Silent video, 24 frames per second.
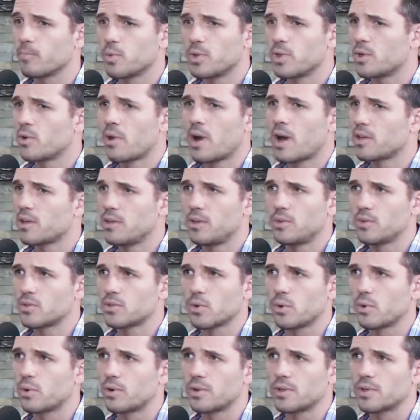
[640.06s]
we do not use
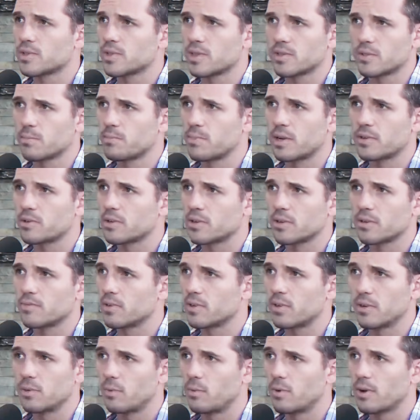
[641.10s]
soreness as a metric of
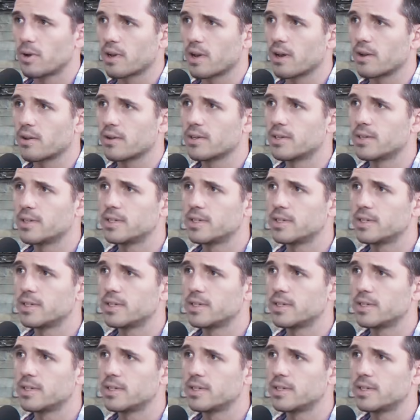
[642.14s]
a good workout.